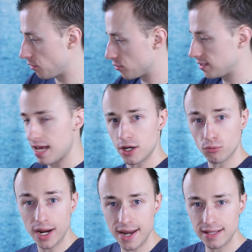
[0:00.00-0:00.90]
standing
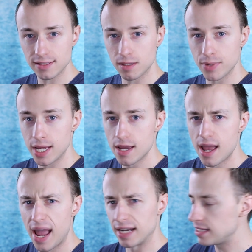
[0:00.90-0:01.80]
right next to somebody
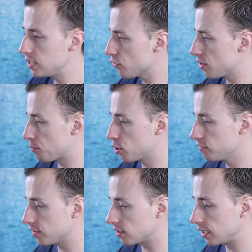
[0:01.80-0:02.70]
and hear them
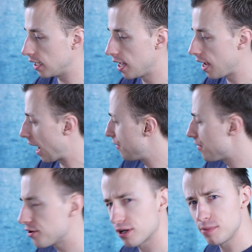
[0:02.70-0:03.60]
perfectly, and
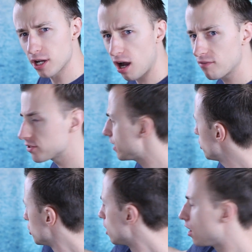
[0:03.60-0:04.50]
then there can be a
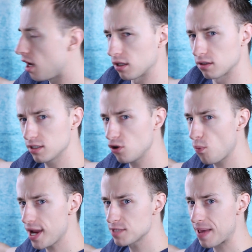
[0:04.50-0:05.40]
conversation a little
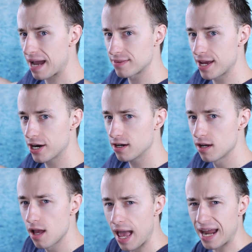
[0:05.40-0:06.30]
ways back there,
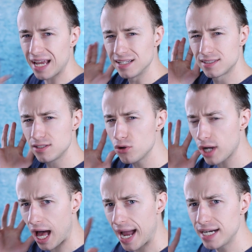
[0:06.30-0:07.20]
and I can still
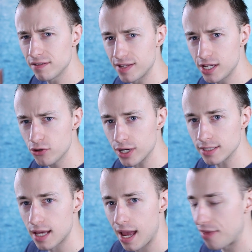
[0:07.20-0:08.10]
kind of hear
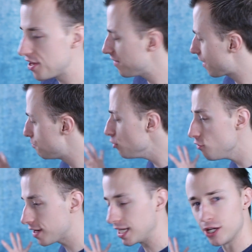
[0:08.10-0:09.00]
it, and then if I
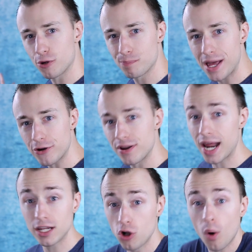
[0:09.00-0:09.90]
move, I can hear it better, and
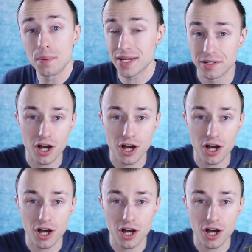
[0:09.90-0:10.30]
I can go up and I can